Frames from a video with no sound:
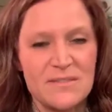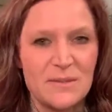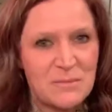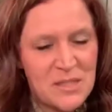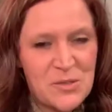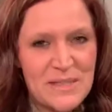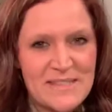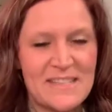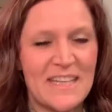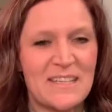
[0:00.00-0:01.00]
If I'm in a tree
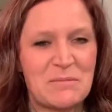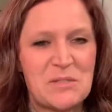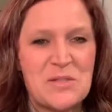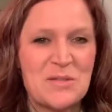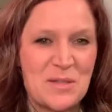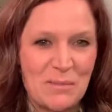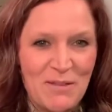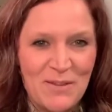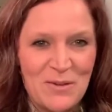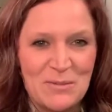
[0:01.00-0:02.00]
stand, I'm just using
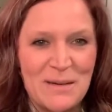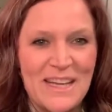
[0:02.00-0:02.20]
my phone.